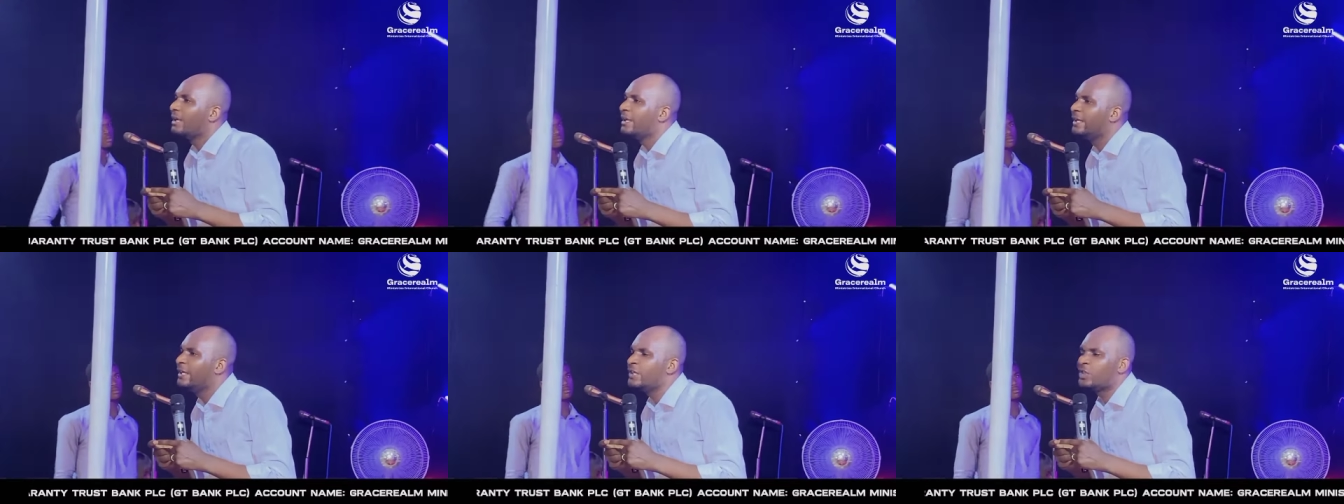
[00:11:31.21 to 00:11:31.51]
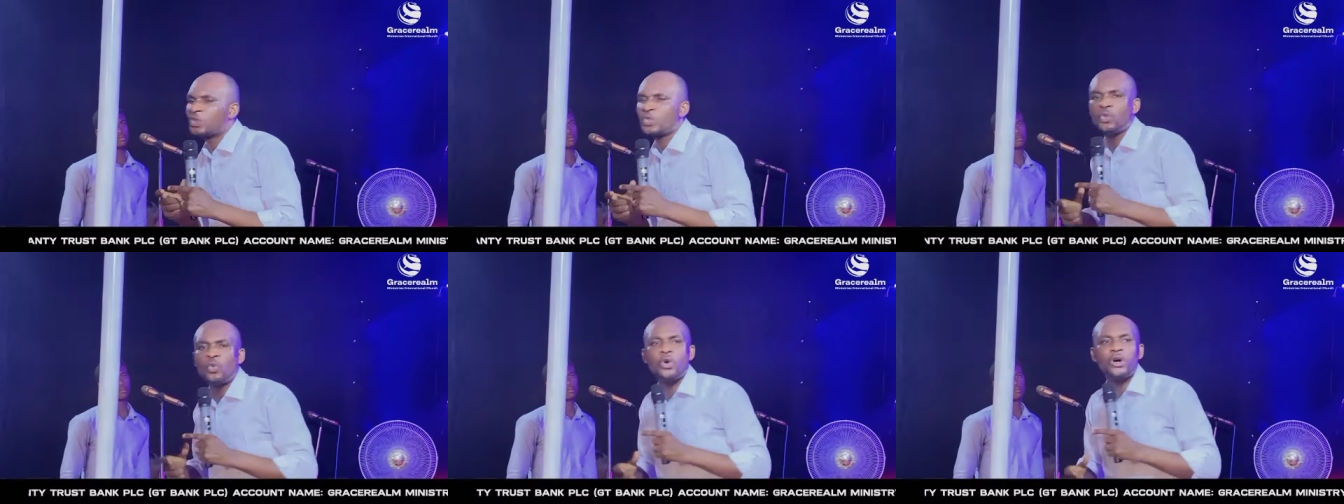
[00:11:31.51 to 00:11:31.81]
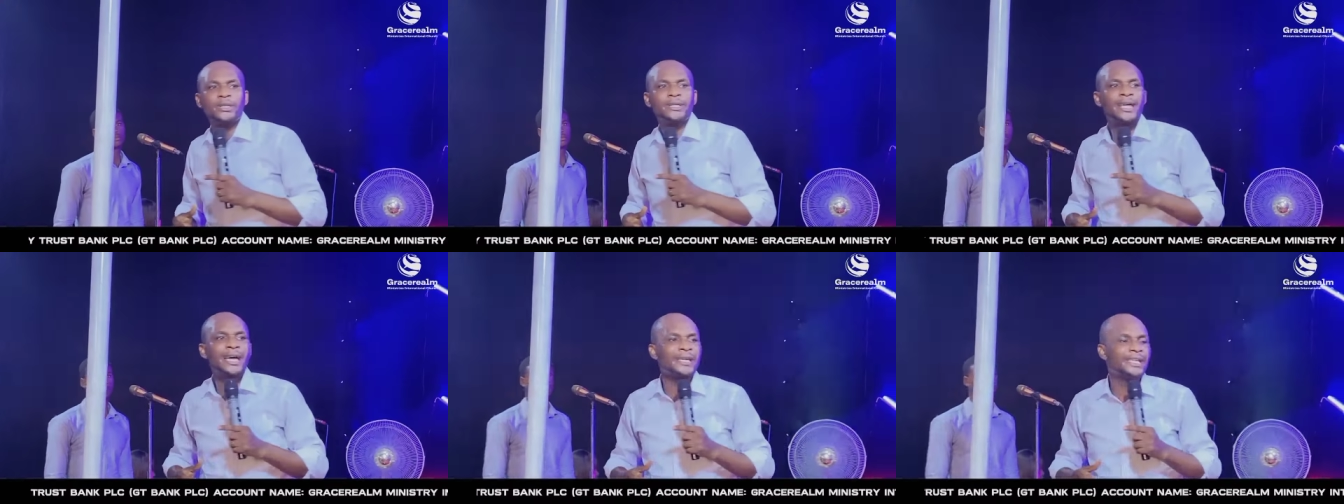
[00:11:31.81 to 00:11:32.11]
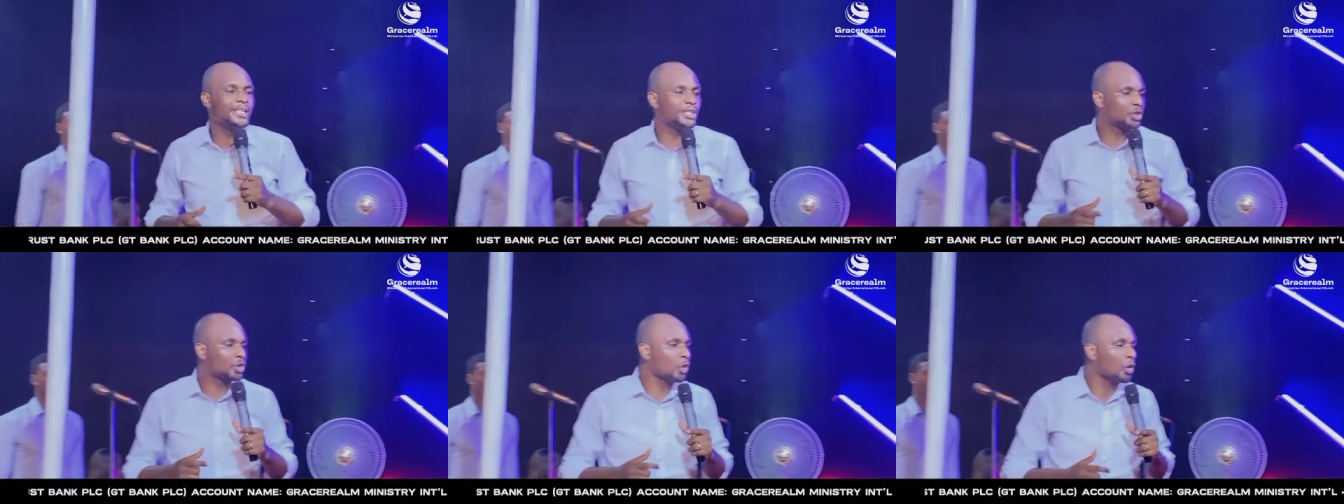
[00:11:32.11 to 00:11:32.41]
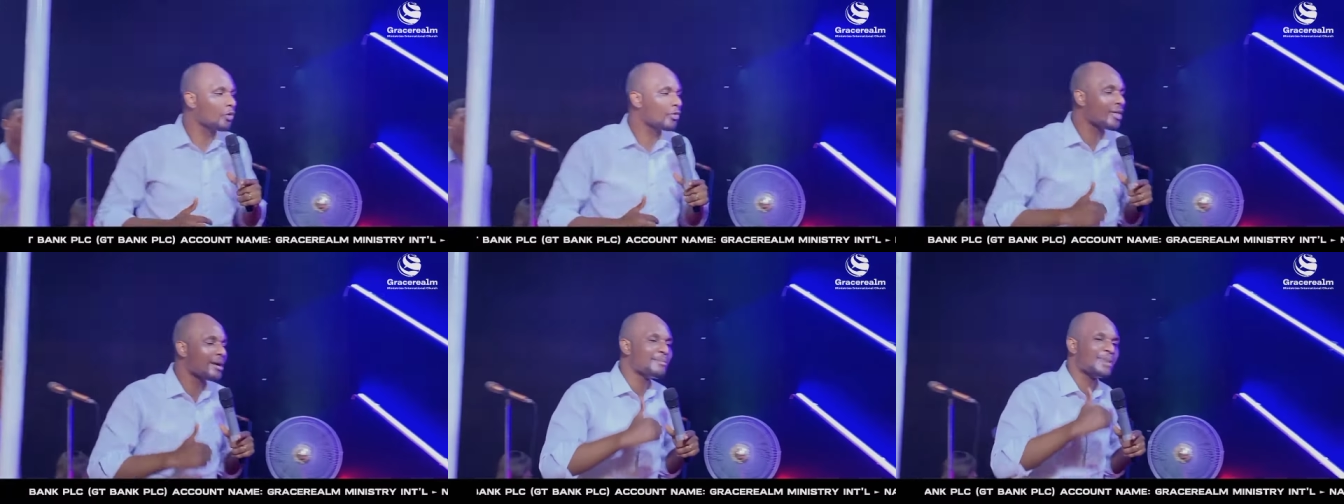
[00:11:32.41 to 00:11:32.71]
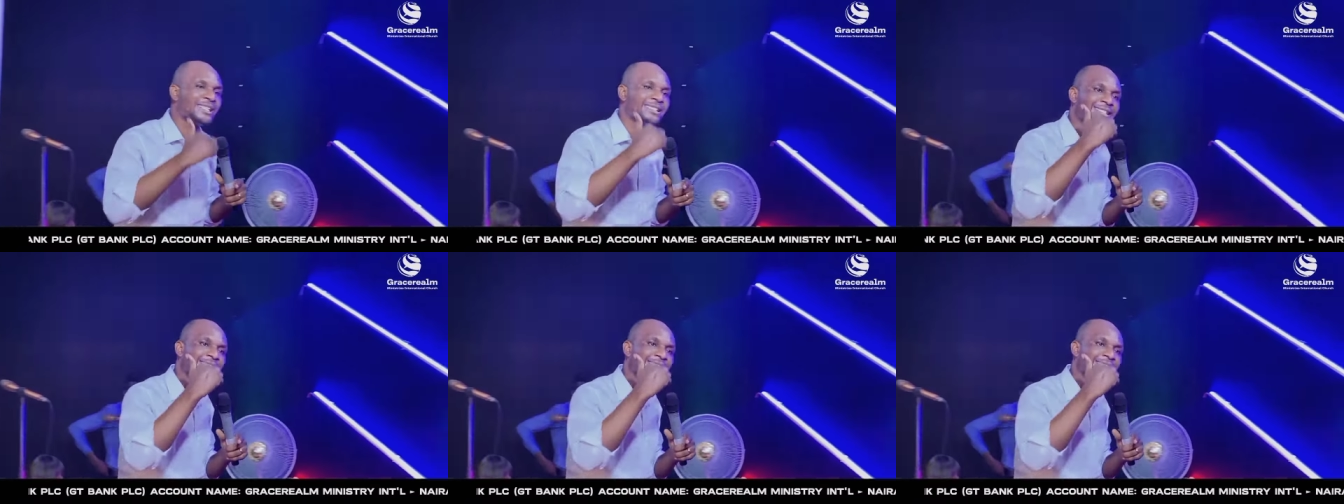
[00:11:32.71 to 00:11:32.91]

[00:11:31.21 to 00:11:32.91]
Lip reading: Little wonder he told them at